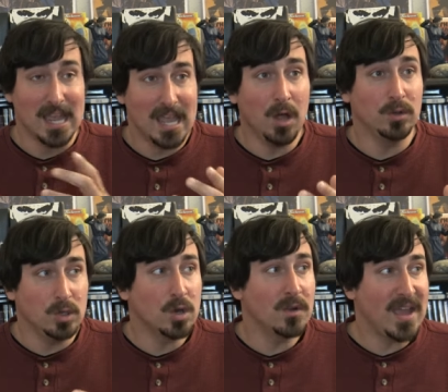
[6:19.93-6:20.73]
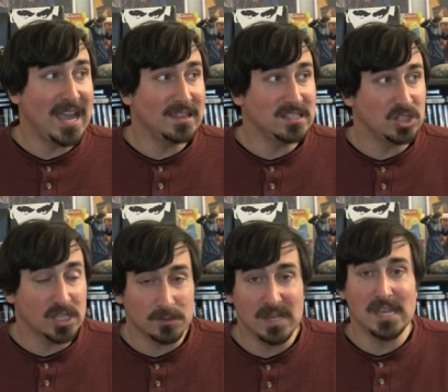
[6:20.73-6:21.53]
Hell, you could have had this
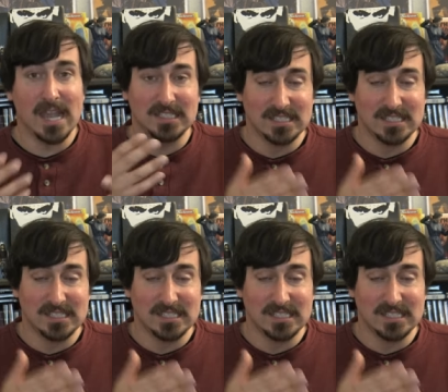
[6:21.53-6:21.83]
just be a